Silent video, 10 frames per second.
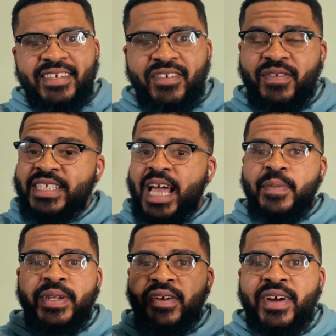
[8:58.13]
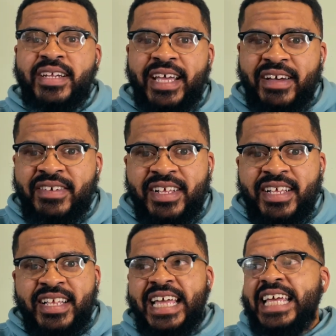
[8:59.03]
what's happening right now,
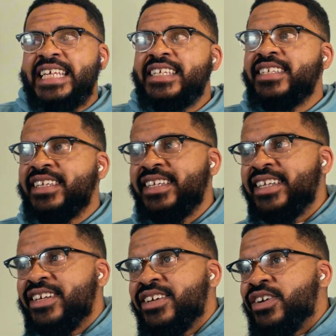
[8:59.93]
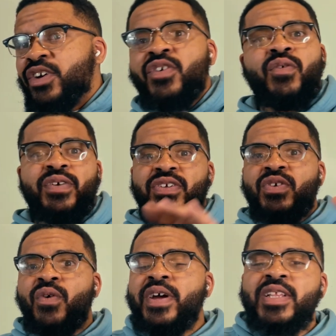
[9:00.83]
is
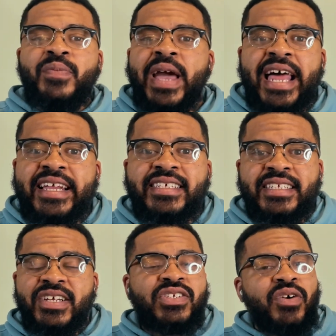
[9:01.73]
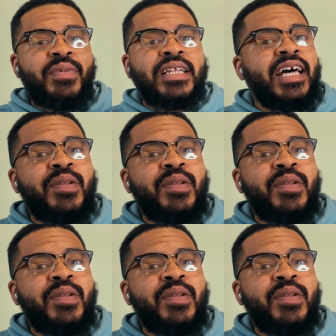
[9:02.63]
restoring the balance. And there's going to be a lot of